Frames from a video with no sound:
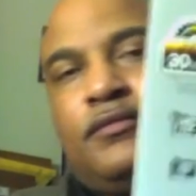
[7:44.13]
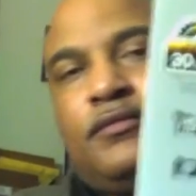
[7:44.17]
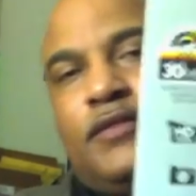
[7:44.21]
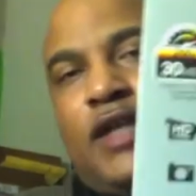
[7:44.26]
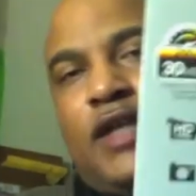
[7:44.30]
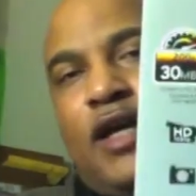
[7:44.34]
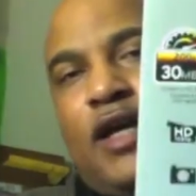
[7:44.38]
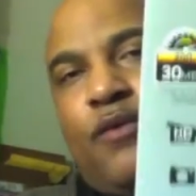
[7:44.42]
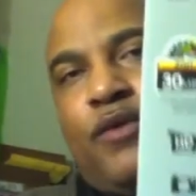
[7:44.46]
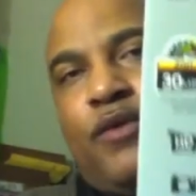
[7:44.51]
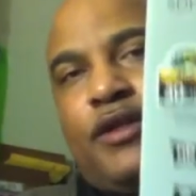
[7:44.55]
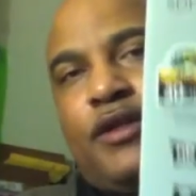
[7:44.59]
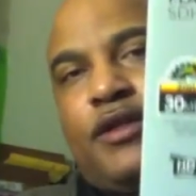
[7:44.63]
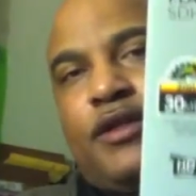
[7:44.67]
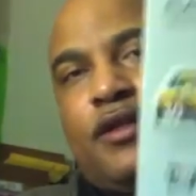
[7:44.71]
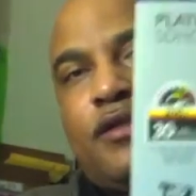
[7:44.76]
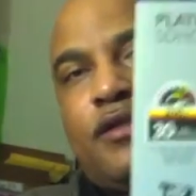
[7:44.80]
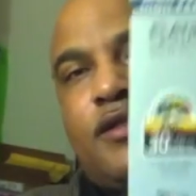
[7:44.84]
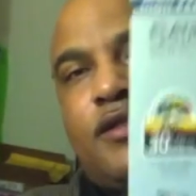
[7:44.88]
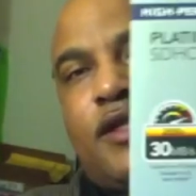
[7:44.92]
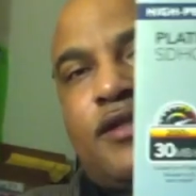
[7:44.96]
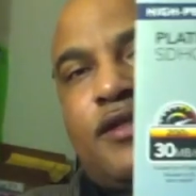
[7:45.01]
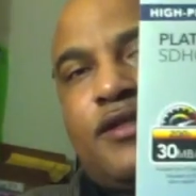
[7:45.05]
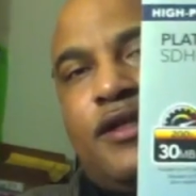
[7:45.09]
got with it a
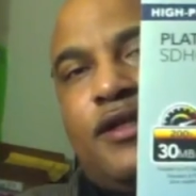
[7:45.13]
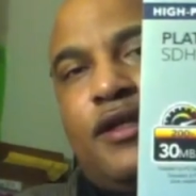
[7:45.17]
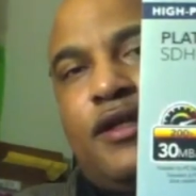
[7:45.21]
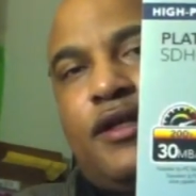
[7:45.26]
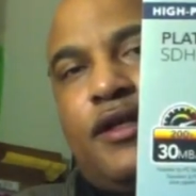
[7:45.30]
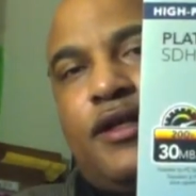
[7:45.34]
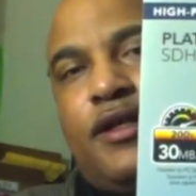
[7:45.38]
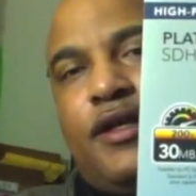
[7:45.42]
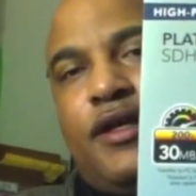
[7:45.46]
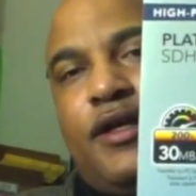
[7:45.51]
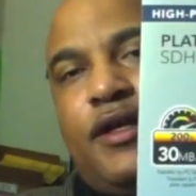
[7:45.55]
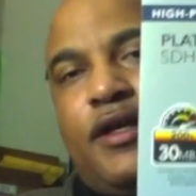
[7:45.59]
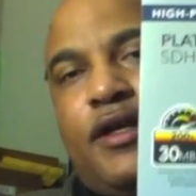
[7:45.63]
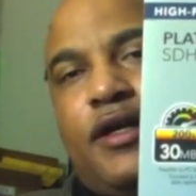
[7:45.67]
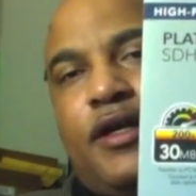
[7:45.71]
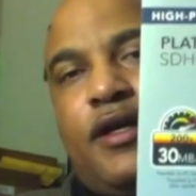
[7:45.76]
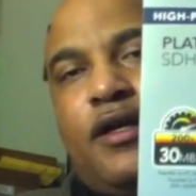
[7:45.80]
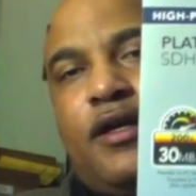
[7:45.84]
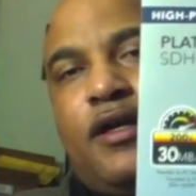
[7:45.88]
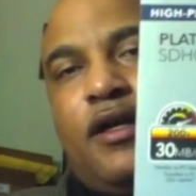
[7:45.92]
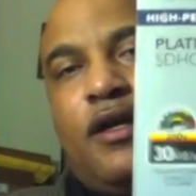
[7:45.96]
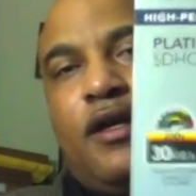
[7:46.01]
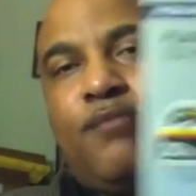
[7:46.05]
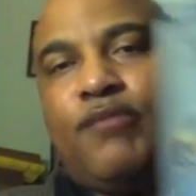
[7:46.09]
16 gig
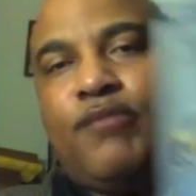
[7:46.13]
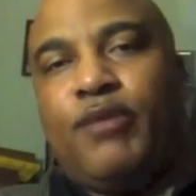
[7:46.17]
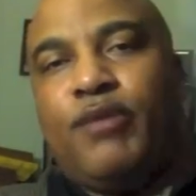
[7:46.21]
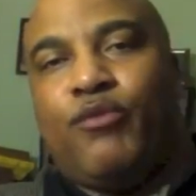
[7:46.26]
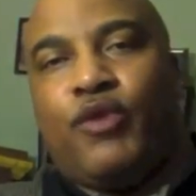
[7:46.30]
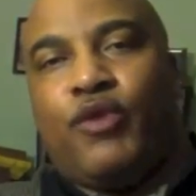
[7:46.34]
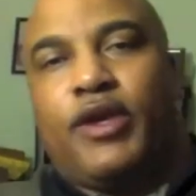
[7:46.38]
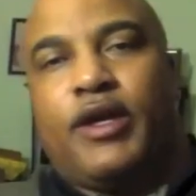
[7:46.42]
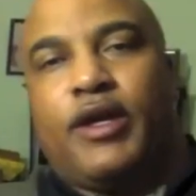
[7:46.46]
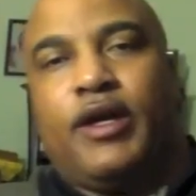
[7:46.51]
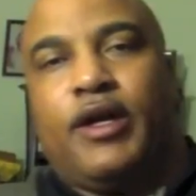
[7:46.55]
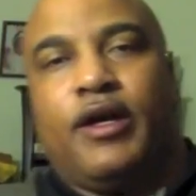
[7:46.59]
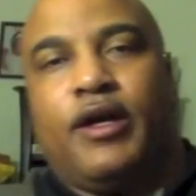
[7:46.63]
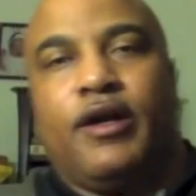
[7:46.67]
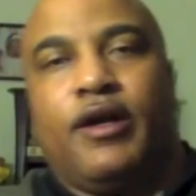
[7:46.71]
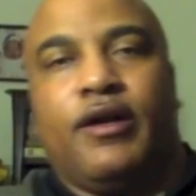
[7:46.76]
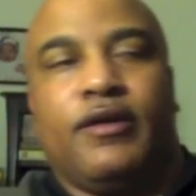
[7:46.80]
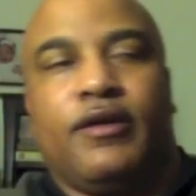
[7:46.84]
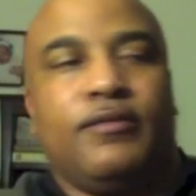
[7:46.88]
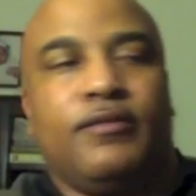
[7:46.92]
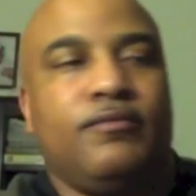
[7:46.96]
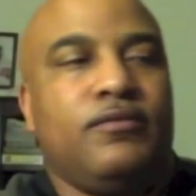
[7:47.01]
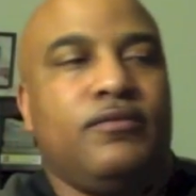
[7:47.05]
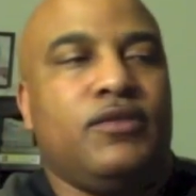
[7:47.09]
memory
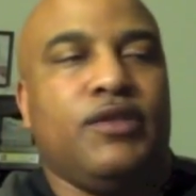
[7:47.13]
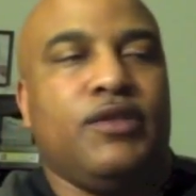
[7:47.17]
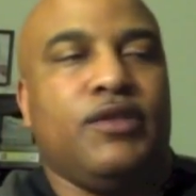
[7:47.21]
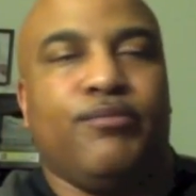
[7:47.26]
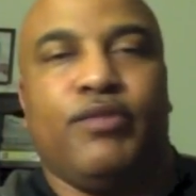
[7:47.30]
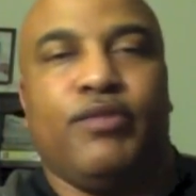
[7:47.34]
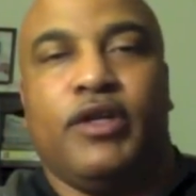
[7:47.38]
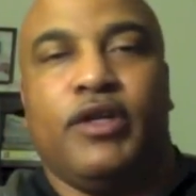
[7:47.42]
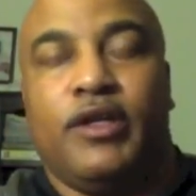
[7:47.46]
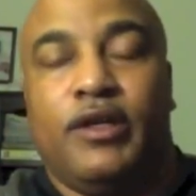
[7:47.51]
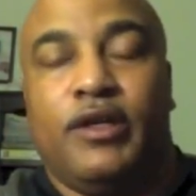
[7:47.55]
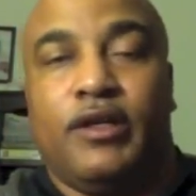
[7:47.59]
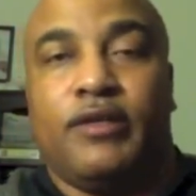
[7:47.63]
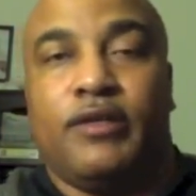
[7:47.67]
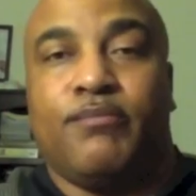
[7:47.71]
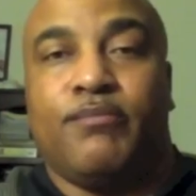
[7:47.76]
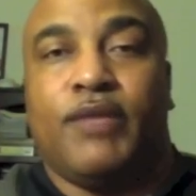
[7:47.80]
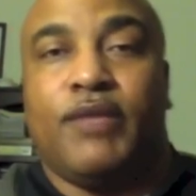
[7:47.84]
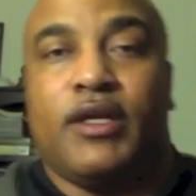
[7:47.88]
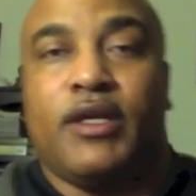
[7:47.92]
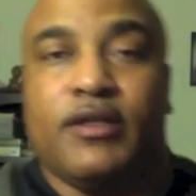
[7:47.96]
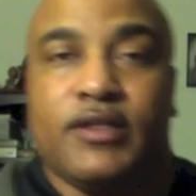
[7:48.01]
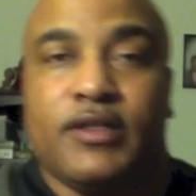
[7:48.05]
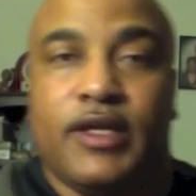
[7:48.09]
card to put in it,
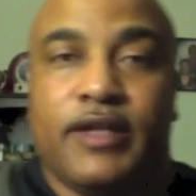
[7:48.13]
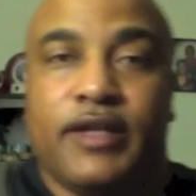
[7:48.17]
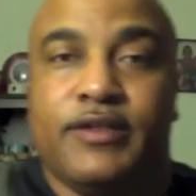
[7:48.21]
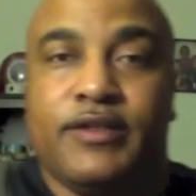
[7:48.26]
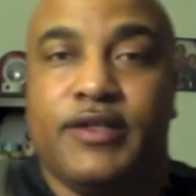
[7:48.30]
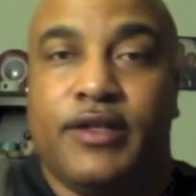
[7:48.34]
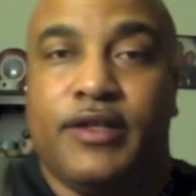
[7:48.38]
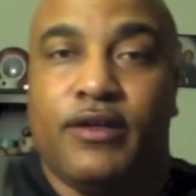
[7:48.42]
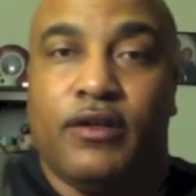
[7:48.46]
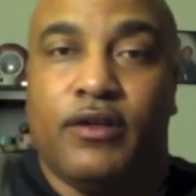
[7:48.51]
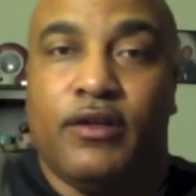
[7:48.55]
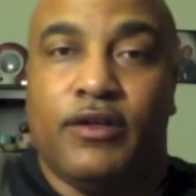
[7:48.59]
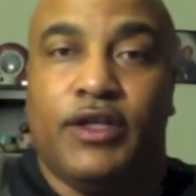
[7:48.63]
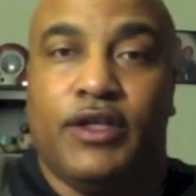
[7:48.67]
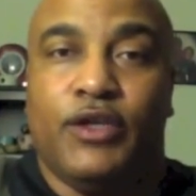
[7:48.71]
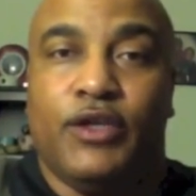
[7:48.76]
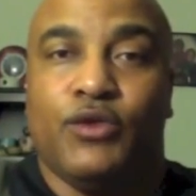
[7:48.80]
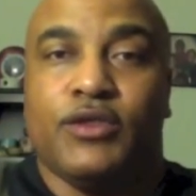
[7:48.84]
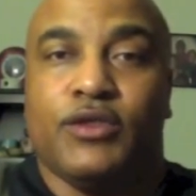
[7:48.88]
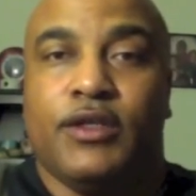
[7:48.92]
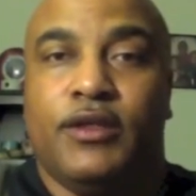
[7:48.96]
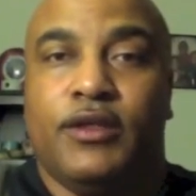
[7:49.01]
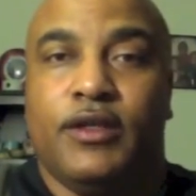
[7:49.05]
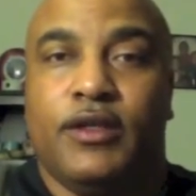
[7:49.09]
because I intend on
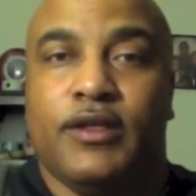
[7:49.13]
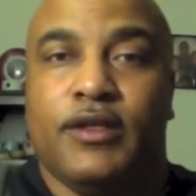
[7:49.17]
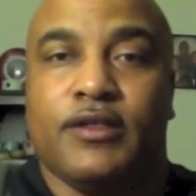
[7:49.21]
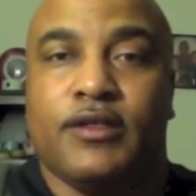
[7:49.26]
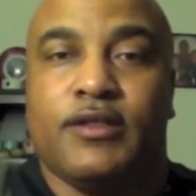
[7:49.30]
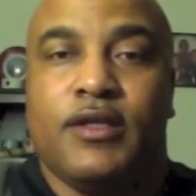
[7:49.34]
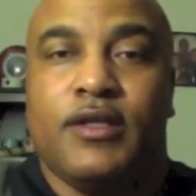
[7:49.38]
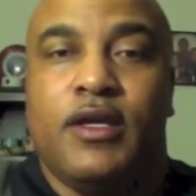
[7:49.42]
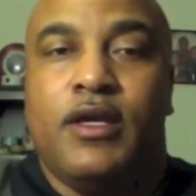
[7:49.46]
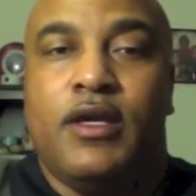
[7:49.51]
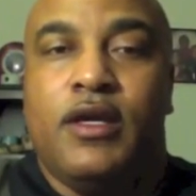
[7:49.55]
using this